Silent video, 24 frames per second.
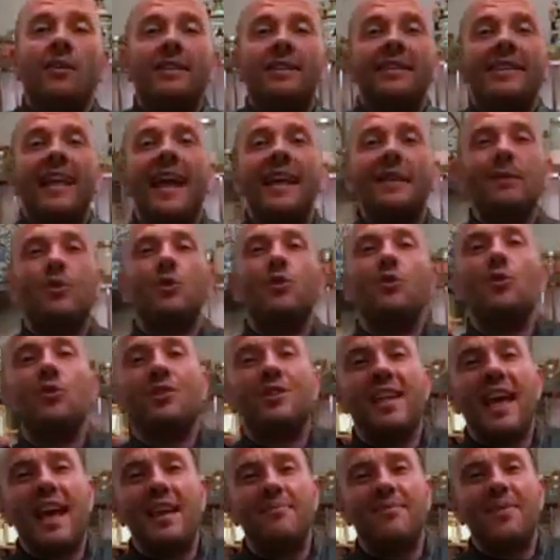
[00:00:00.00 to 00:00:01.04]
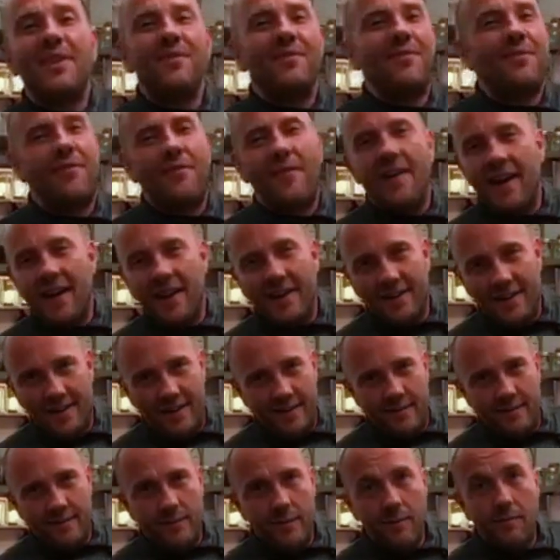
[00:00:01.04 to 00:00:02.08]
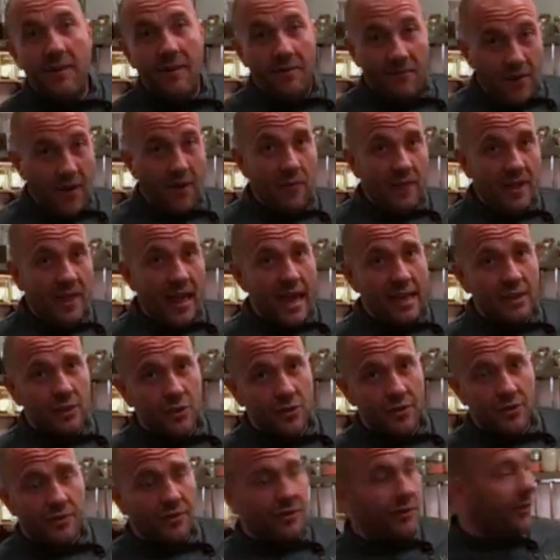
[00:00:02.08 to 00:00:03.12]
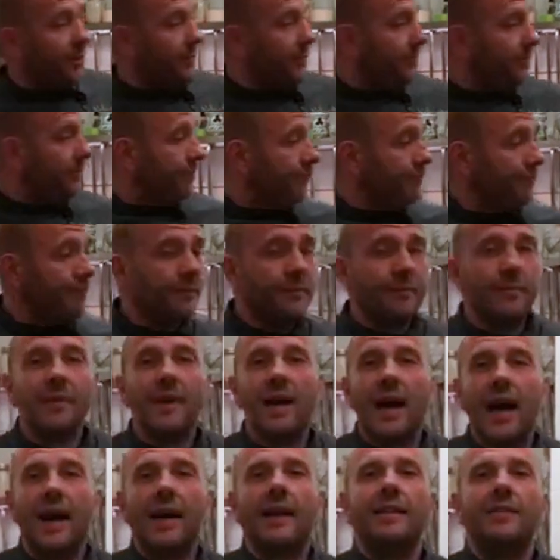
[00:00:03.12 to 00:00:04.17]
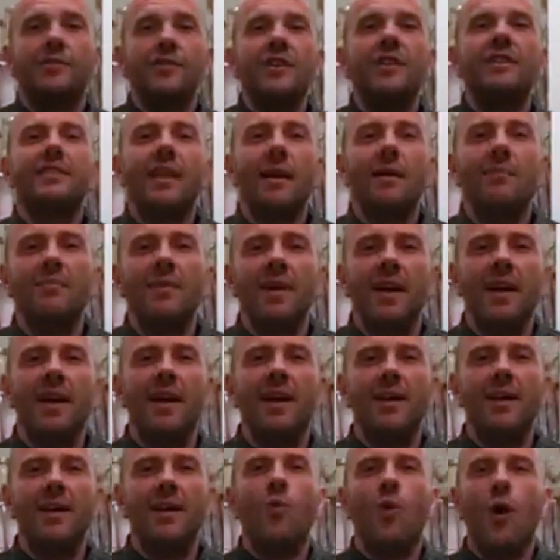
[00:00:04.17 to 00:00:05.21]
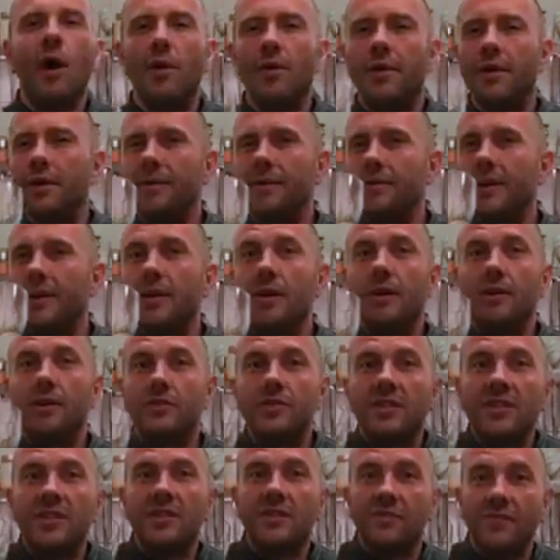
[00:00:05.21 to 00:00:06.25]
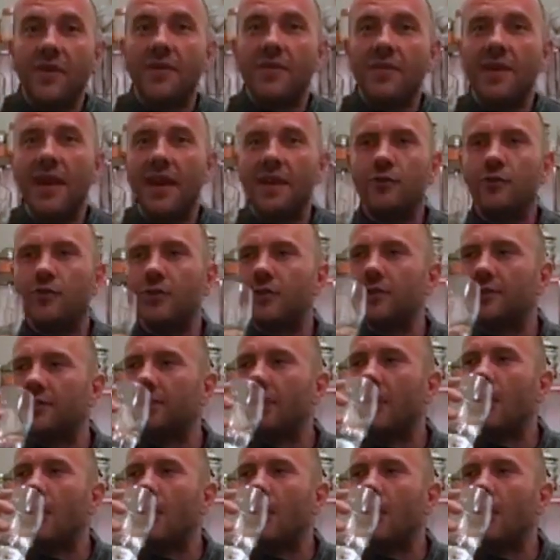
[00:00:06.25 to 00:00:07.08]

it's time to do something fun, but very dangerous. I will drink some water because this is very dangerous.